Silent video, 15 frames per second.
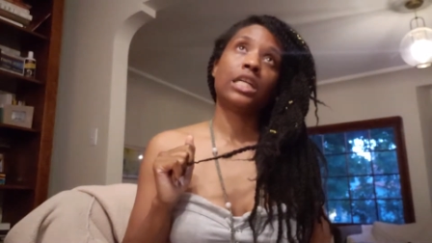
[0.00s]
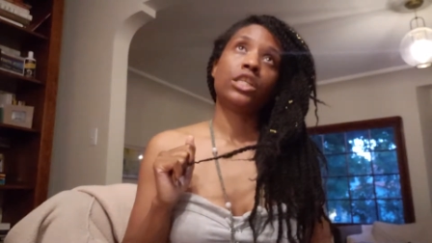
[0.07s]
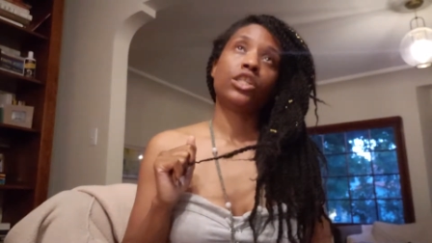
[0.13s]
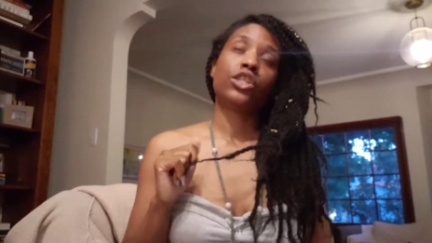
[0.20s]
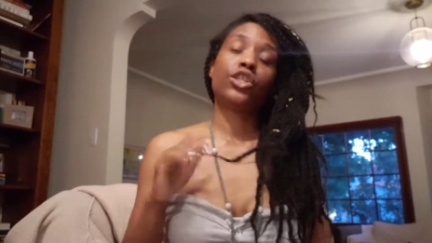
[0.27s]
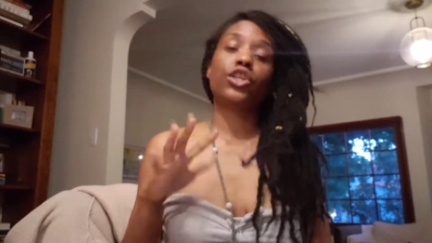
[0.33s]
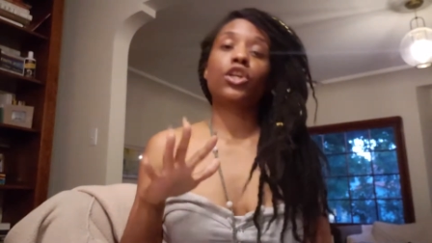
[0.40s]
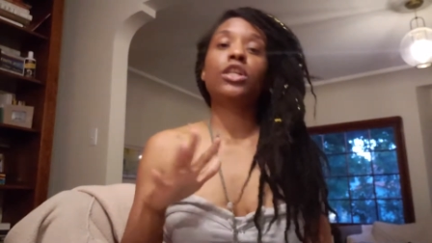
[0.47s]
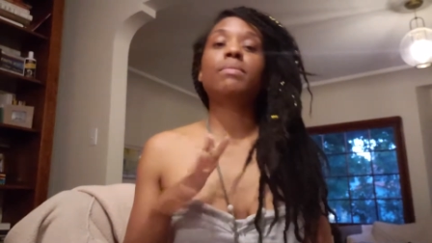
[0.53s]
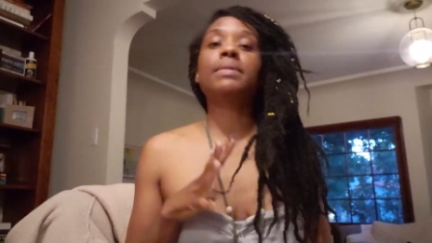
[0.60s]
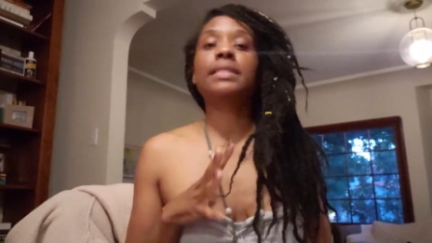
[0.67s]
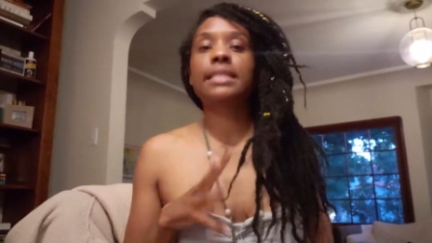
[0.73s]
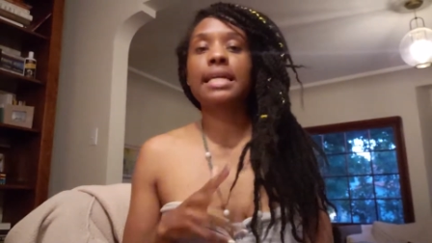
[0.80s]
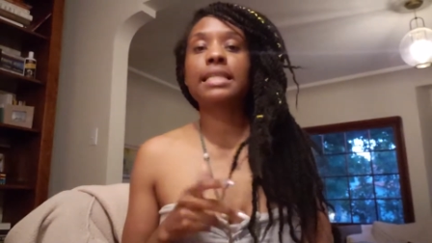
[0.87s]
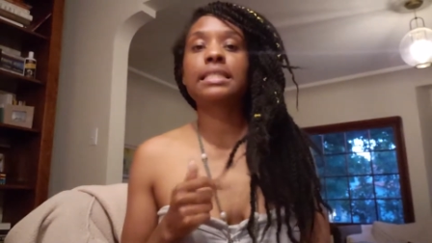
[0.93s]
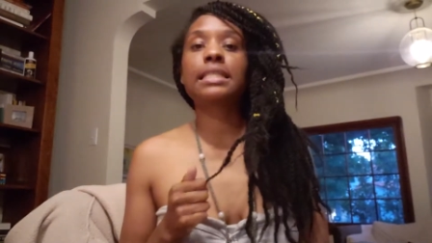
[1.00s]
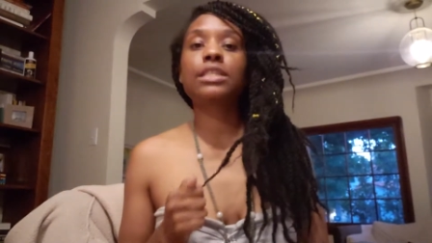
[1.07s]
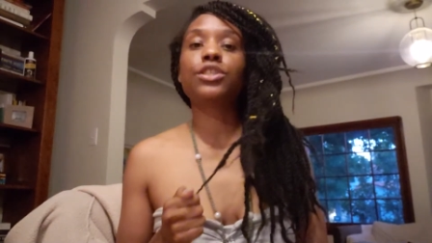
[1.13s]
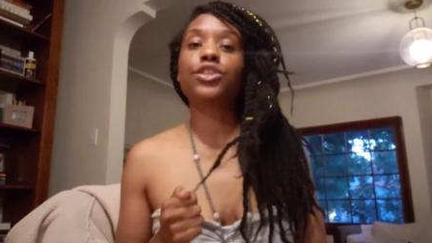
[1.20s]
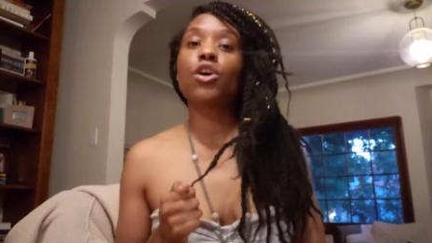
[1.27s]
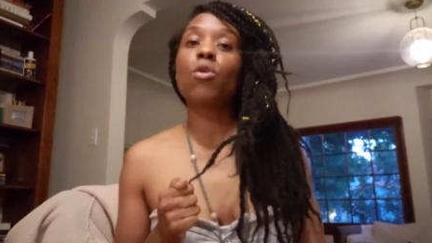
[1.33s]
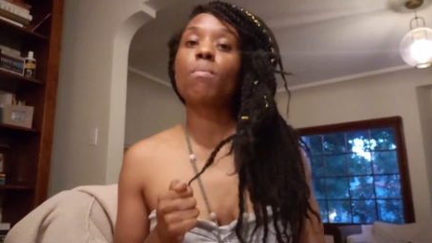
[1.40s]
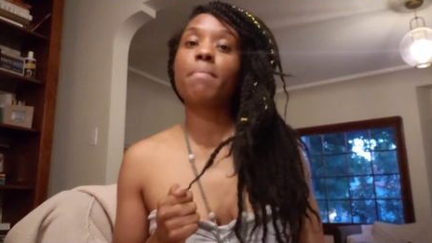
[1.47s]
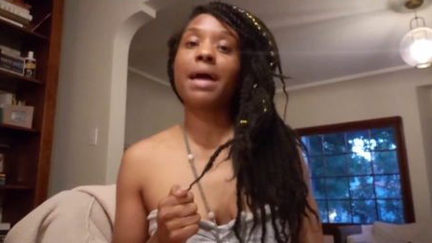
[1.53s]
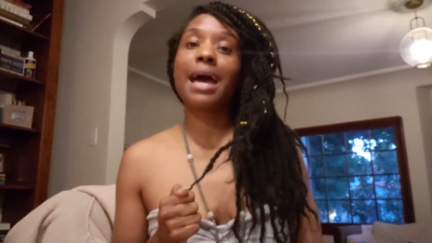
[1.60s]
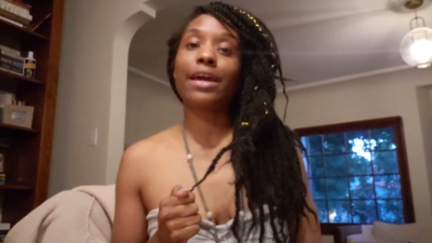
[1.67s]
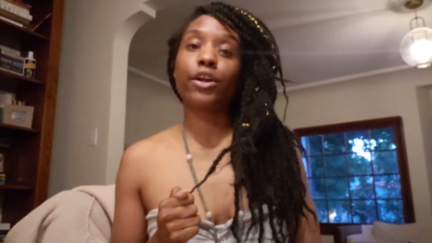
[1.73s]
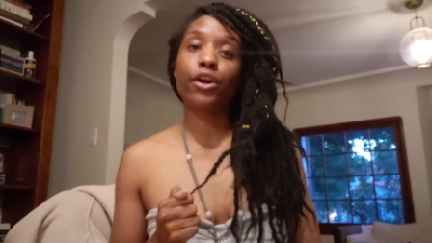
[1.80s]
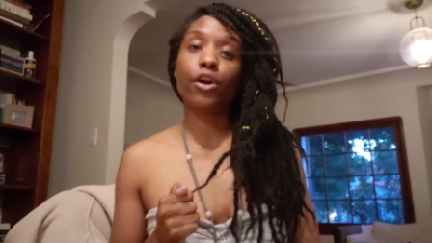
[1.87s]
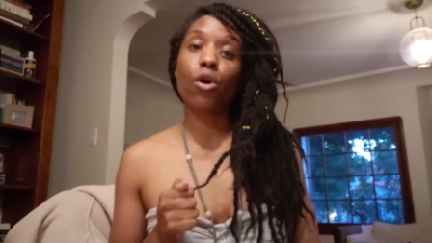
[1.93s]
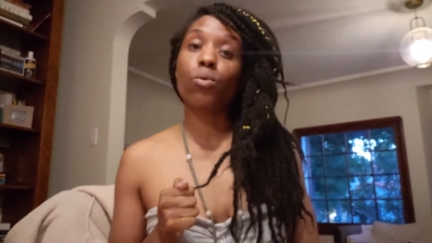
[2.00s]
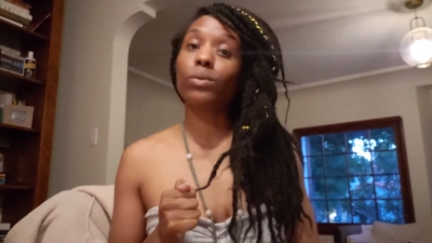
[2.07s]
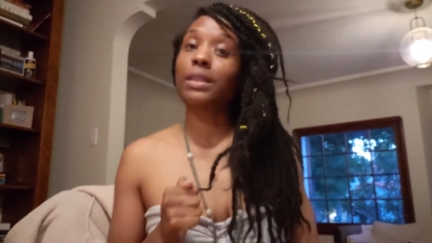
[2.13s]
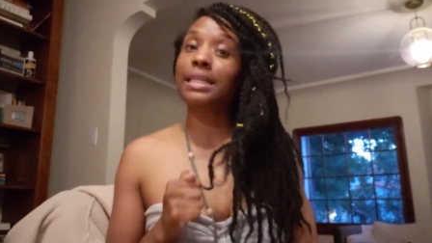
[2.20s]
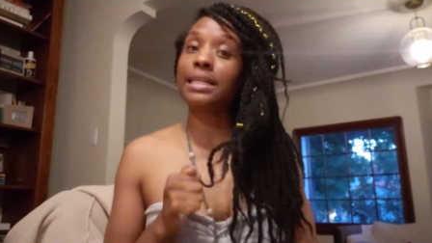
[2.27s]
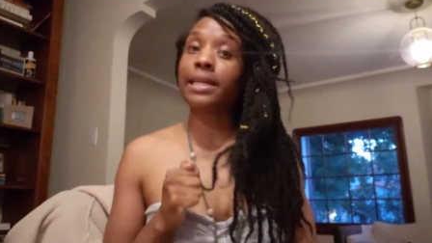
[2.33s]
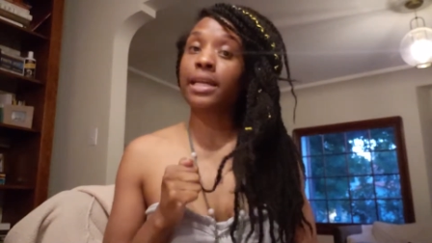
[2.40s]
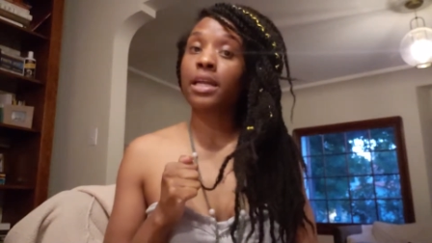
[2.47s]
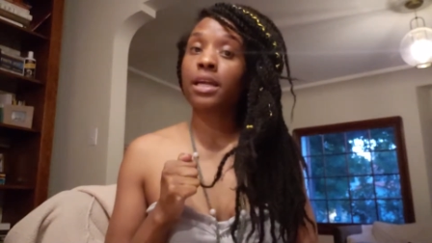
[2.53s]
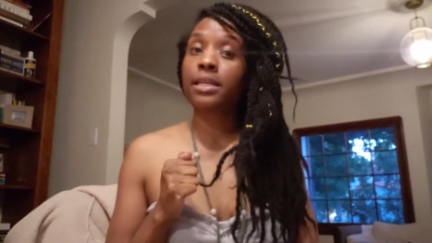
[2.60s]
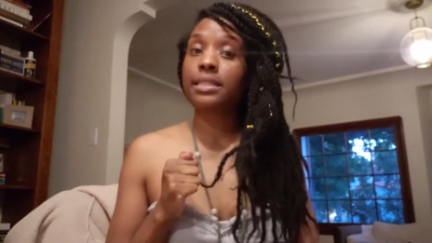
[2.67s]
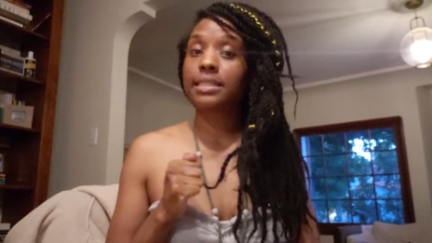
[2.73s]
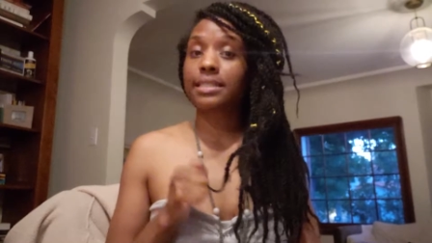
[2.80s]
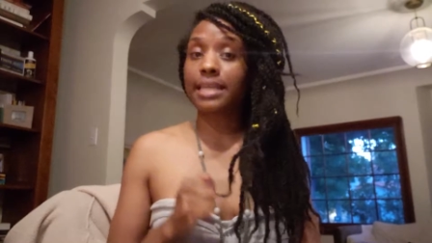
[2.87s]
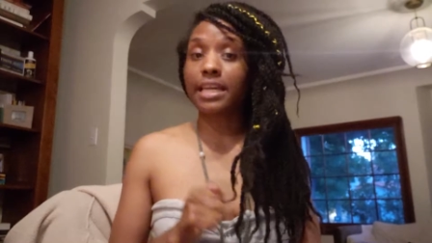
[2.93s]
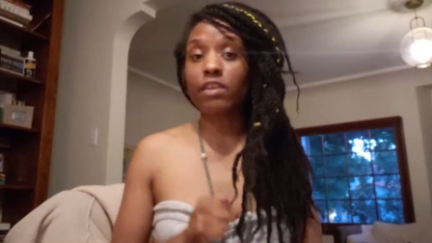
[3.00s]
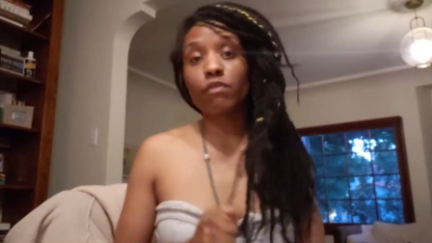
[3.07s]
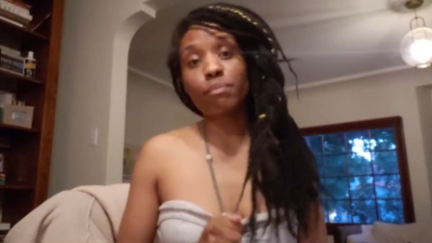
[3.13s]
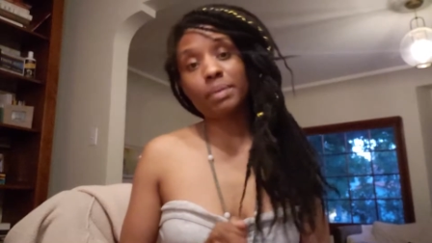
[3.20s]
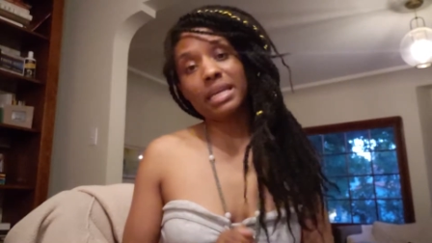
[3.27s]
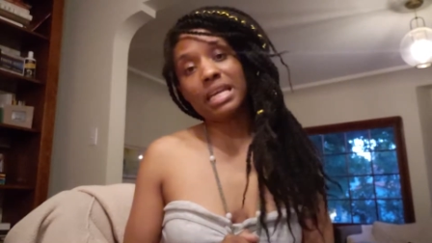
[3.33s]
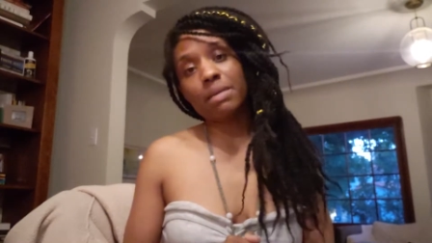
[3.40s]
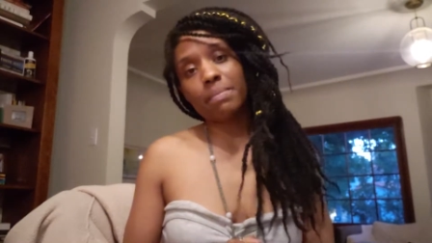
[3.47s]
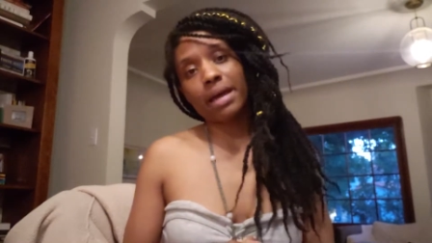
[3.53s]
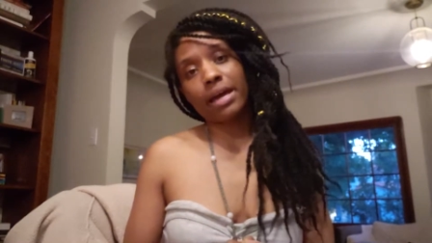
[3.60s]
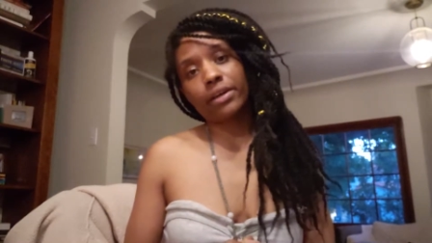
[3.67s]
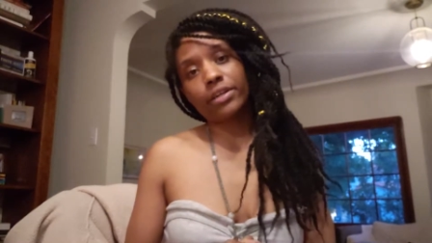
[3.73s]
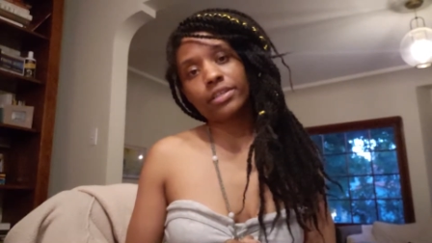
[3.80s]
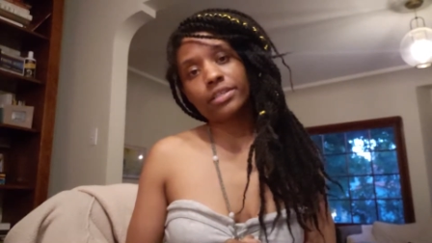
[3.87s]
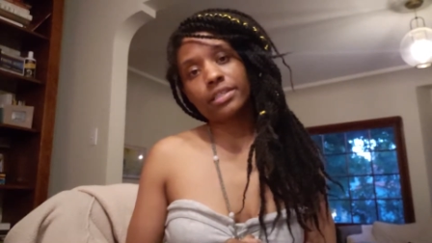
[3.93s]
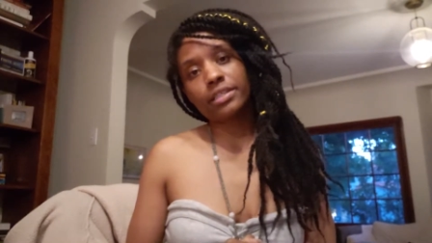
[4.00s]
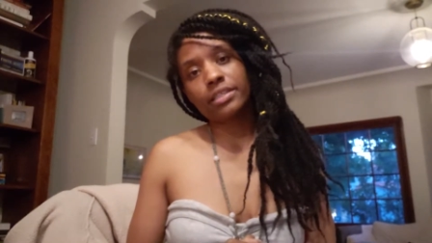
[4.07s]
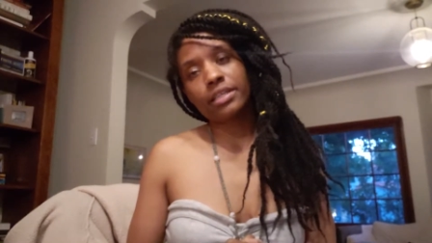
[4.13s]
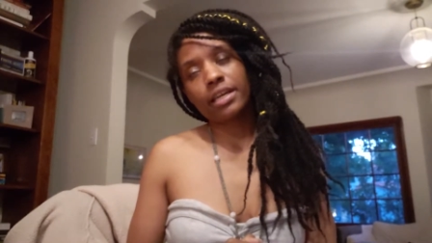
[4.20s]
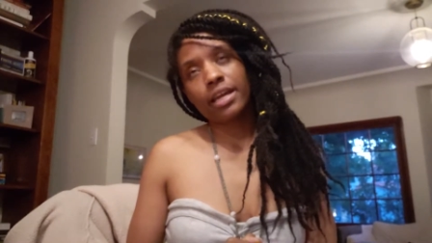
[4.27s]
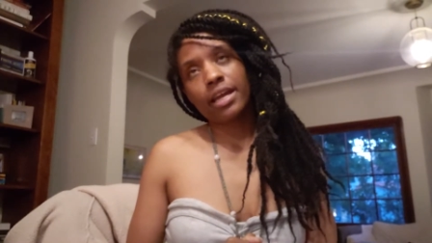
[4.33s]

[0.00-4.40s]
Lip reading: circumstances don't matter, only state of being matters.